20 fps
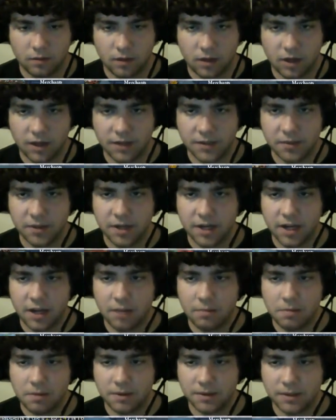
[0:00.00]
I swear to god,
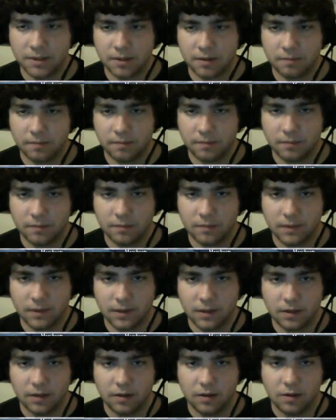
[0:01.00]
we built some.
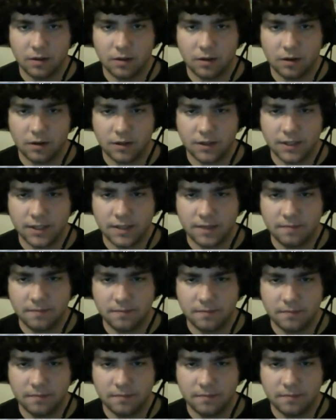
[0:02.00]
Are these them?